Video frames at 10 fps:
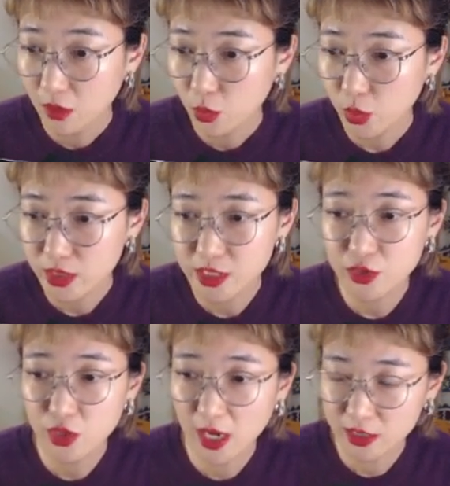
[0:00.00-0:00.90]
Which
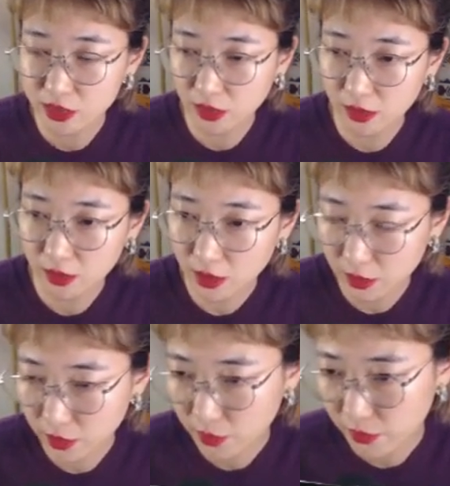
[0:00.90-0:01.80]
direction
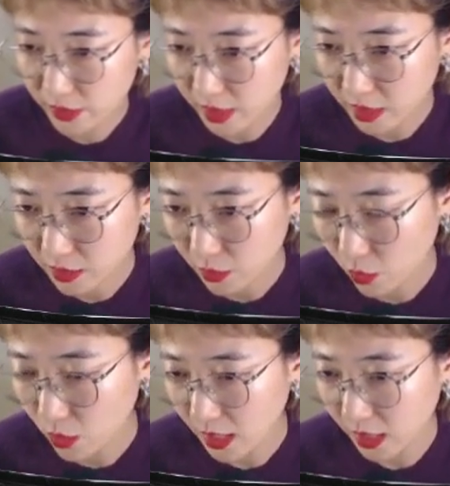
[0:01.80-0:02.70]
do you think
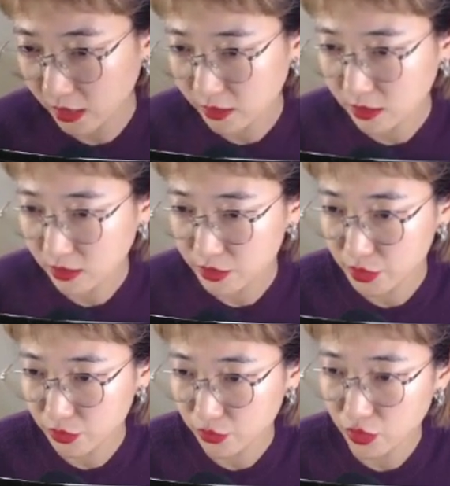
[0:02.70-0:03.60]
White
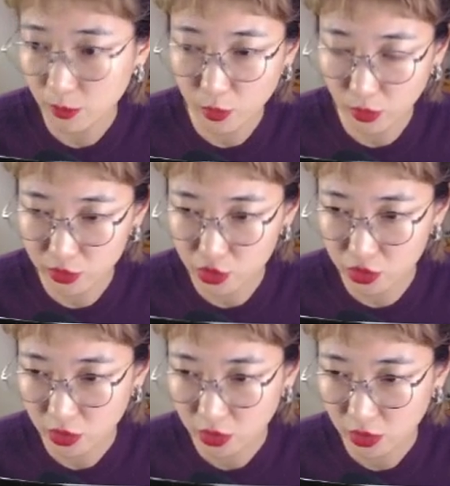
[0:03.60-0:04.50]
should
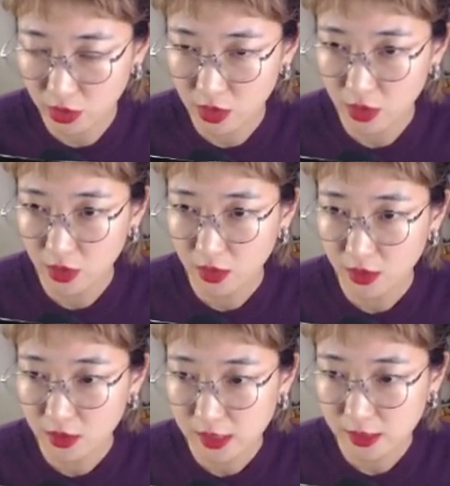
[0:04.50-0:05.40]
approach?
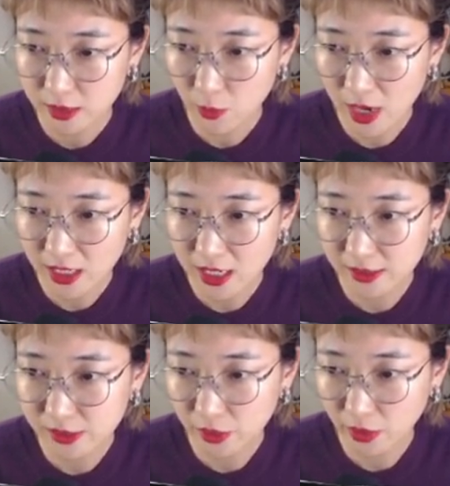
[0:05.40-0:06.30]
The right
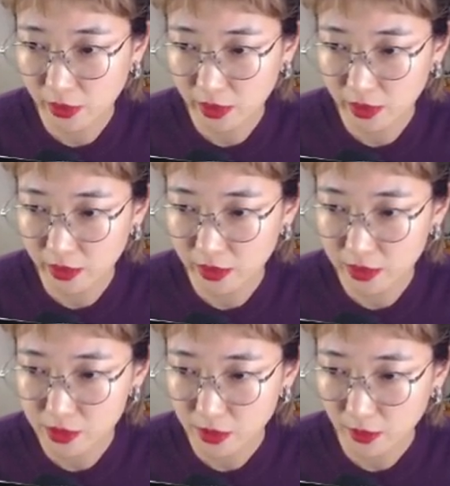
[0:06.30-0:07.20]
answer
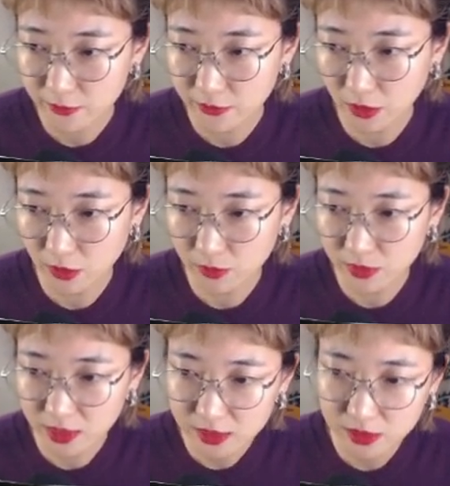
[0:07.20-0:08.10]
is
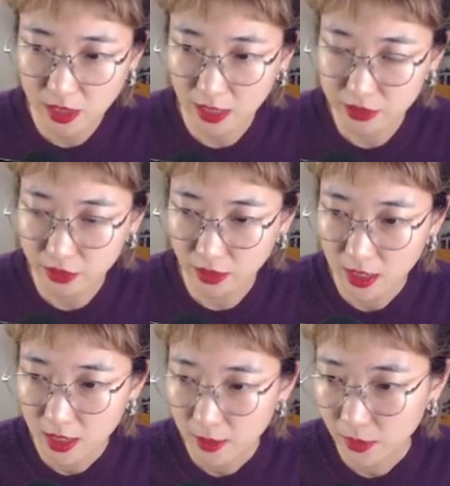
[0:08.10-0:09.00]
from this direction.
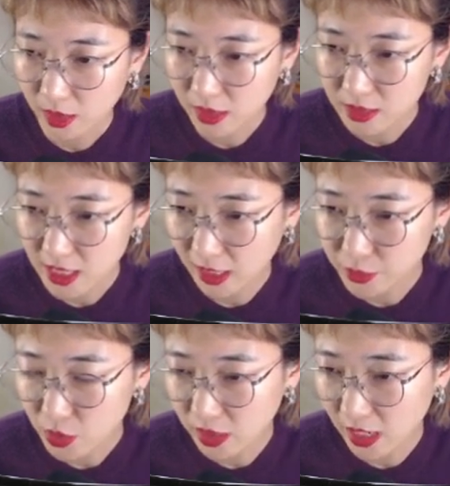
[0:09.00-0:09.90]
But in the
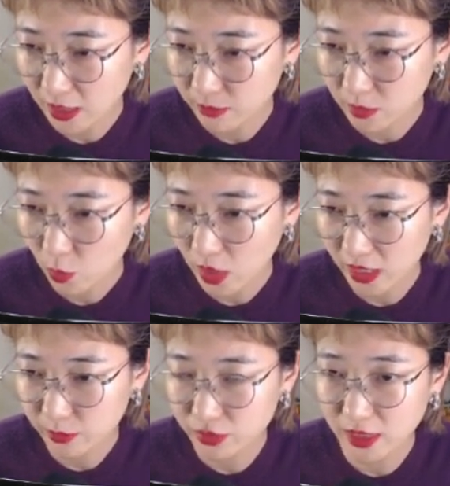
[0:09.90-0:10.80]
actual game,
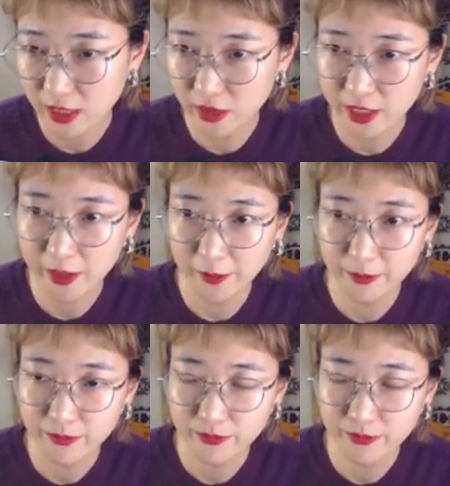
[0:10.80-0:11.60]
White played here.